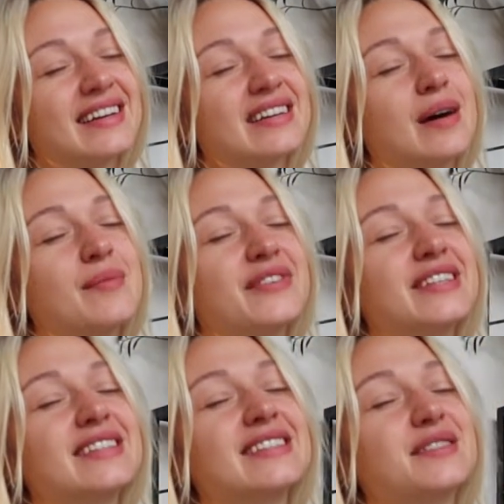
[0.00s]
the
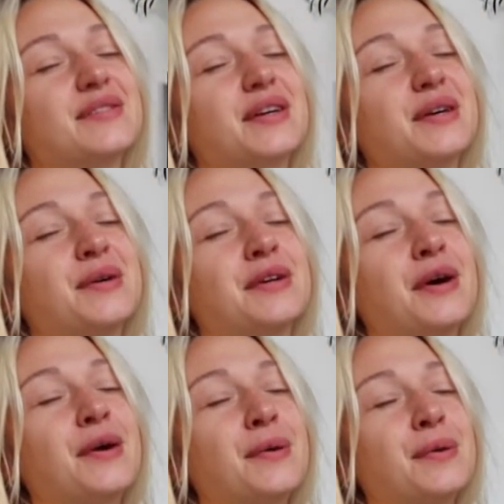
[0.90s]
comforts of our own
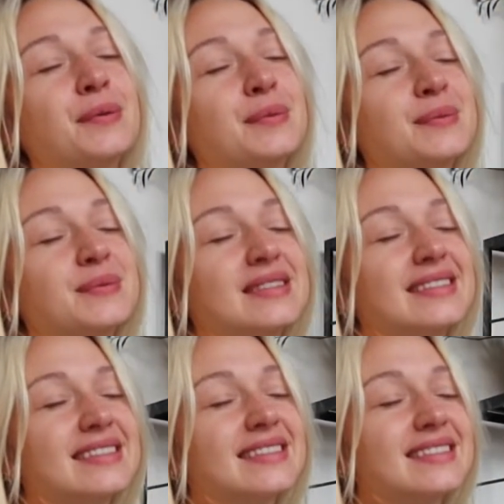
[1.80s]
homes,